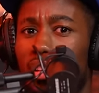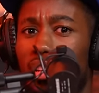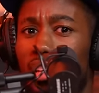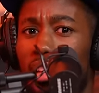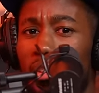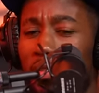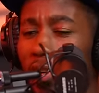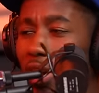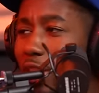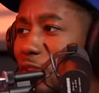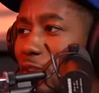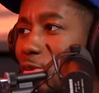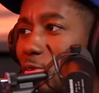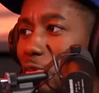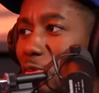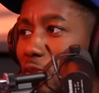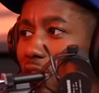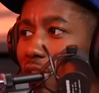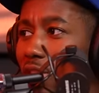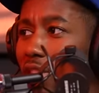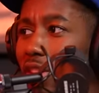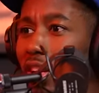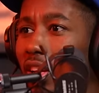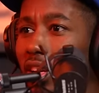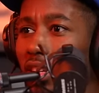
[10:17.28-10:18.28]
if I do
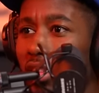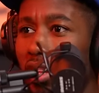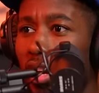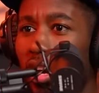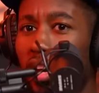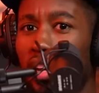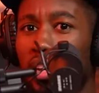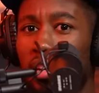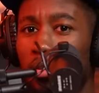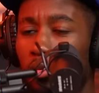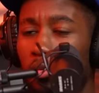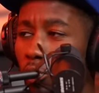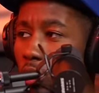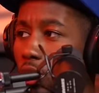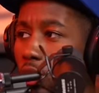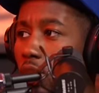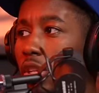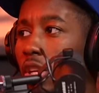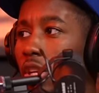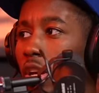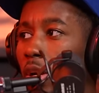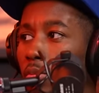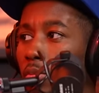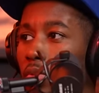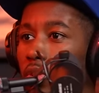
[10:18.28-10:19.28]
good, like I can
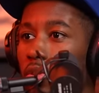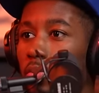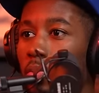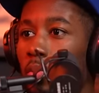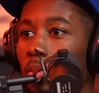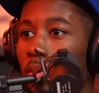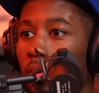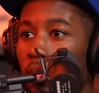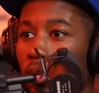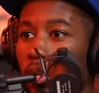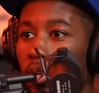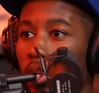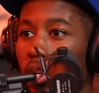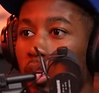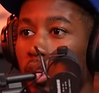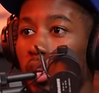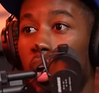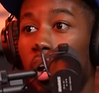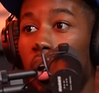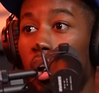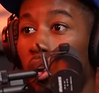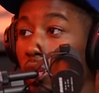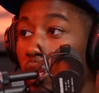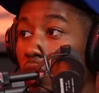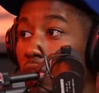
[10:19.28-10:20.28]
really help the sport. And yeah.
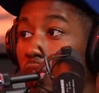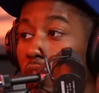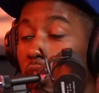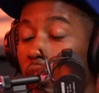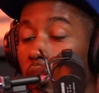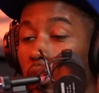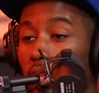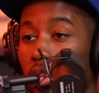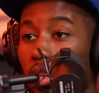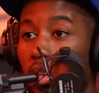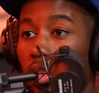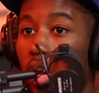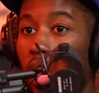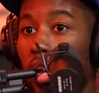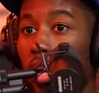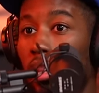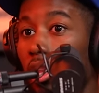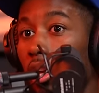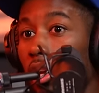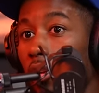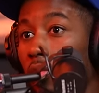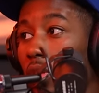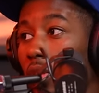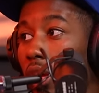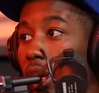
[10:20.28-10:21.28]
I honestly, I
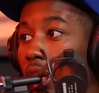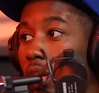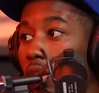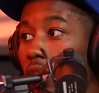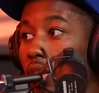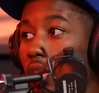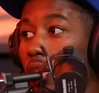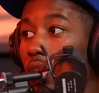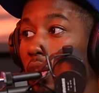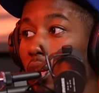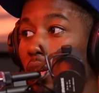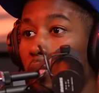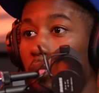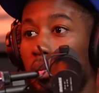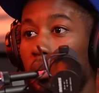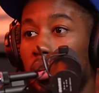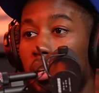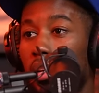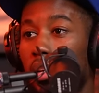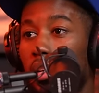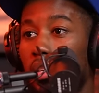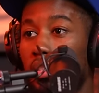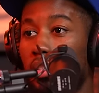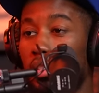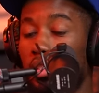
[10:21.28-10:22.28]
okay. love that
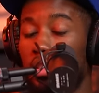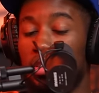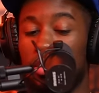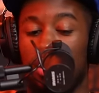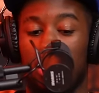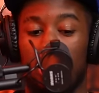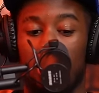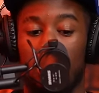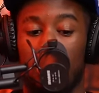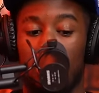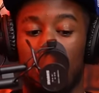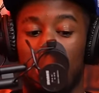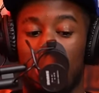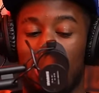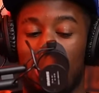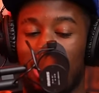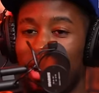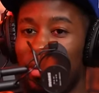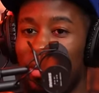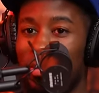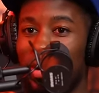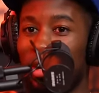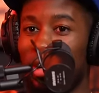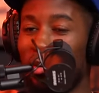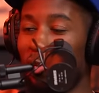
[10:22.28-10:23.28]
because it's like,
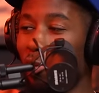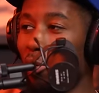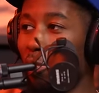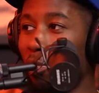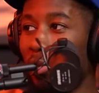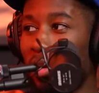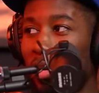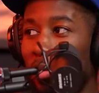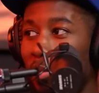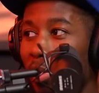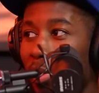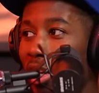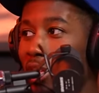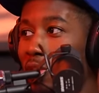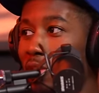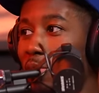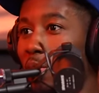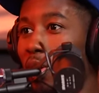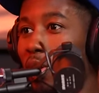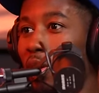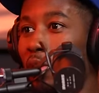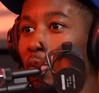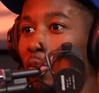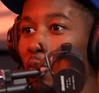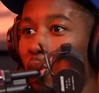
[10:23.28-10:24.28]
I mean, I grew up playing
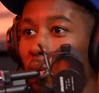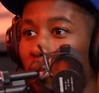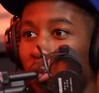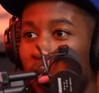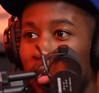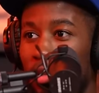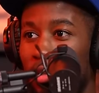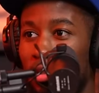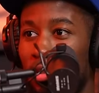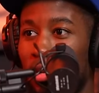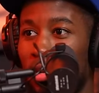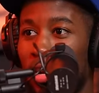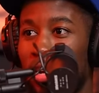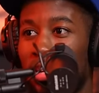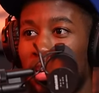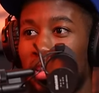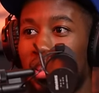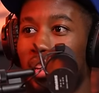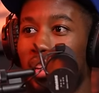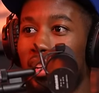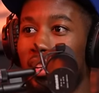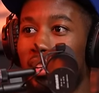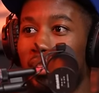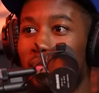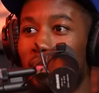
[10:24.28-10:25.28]
basketball. I grew up running track.
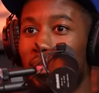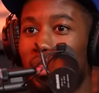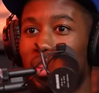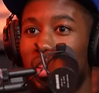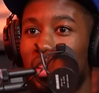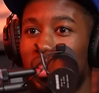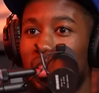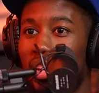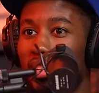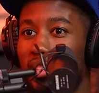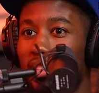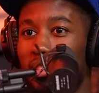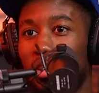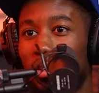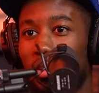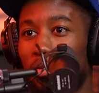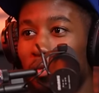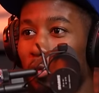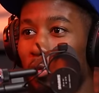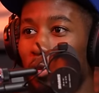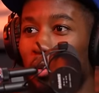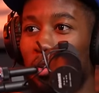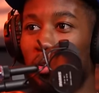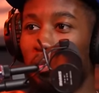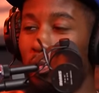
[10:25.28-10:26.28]
Like that
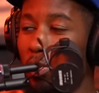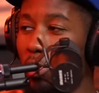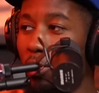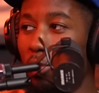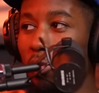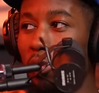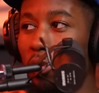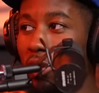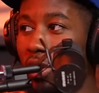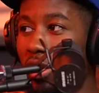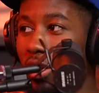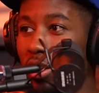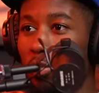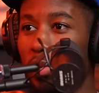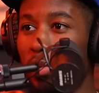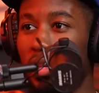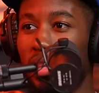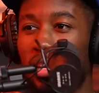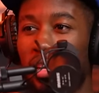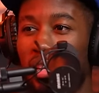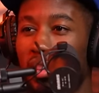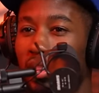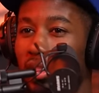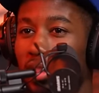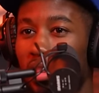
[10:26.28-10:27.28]
stuff where people look like me,
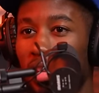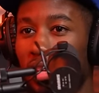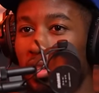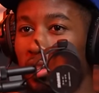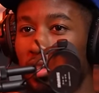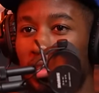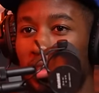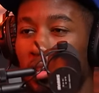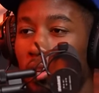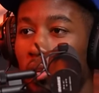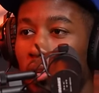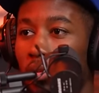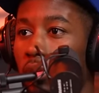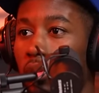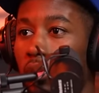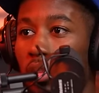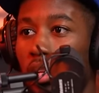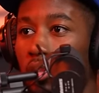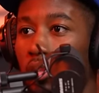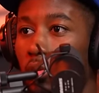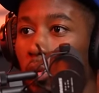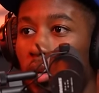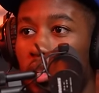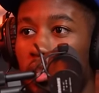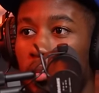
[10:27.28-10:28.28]
like that's, you don't
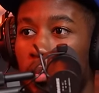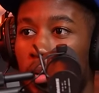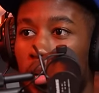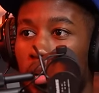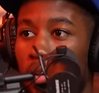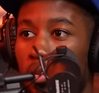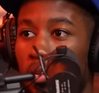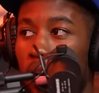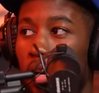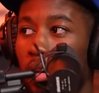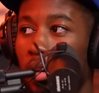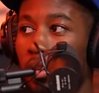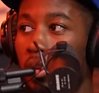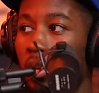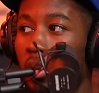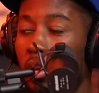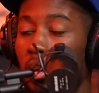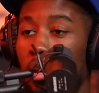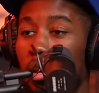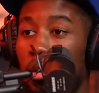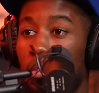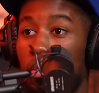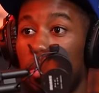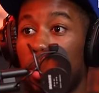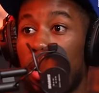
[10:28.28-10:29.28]
think twice about it, right?
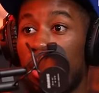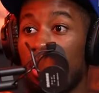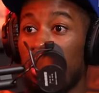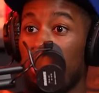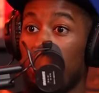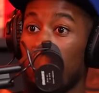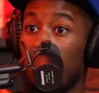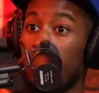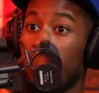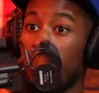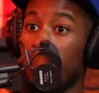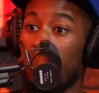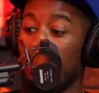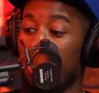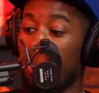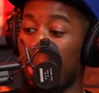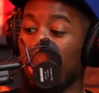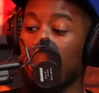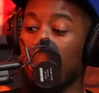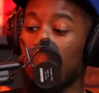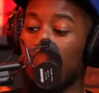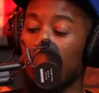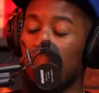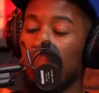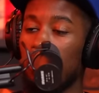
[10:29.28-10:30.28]
But I know like if I
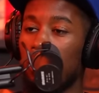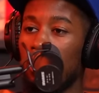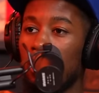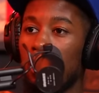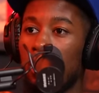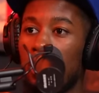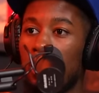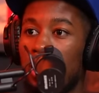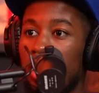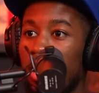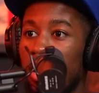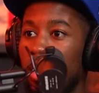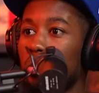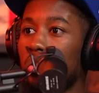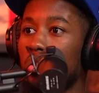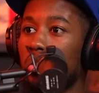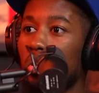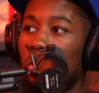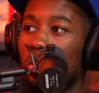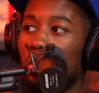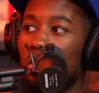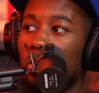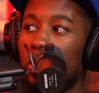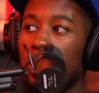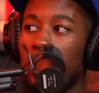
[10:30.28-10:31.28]
can do good in
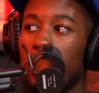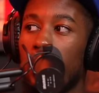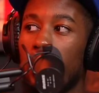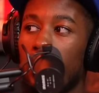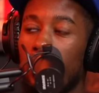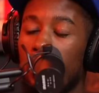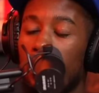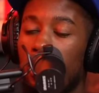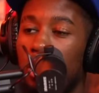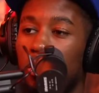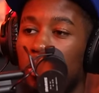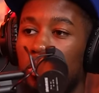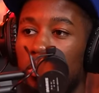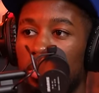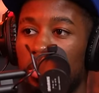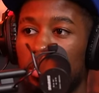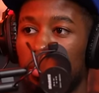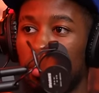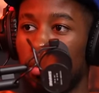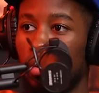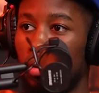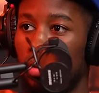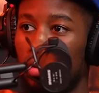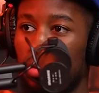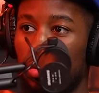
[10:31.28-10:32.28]
NASCAR, like I can help the
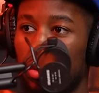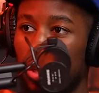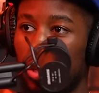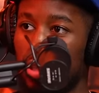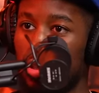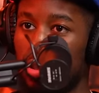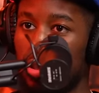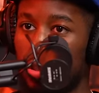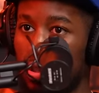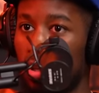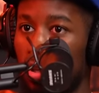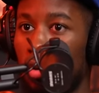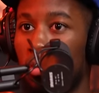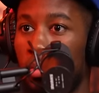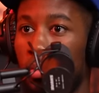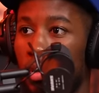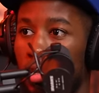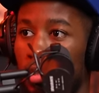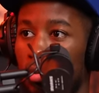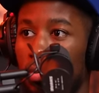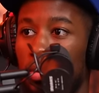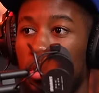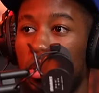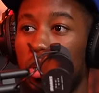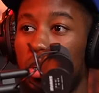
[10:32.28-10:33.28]
sport like so
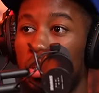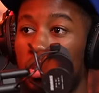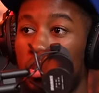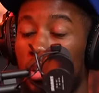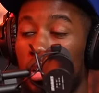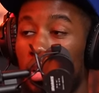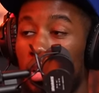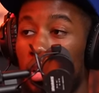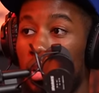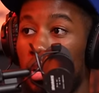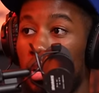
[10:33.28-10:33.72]
much because